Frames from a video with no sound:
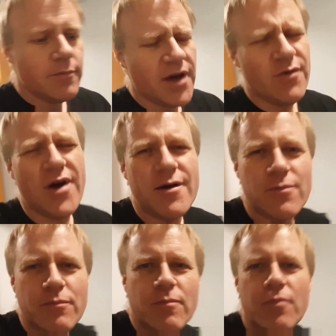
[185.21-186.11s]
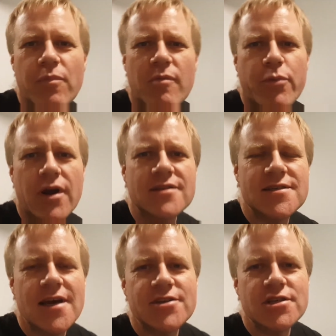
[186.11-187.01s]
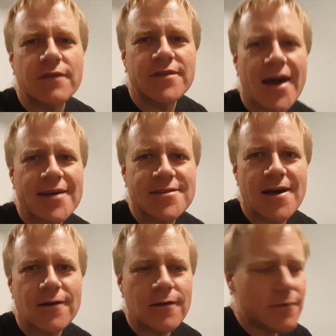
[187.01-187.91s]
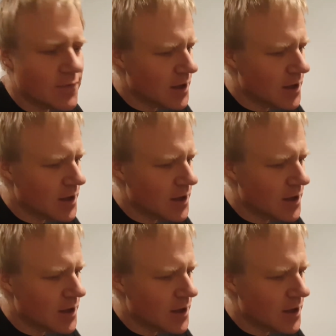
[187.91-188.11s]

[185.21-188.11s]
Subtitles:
By the way, pronunciation of diacetyl.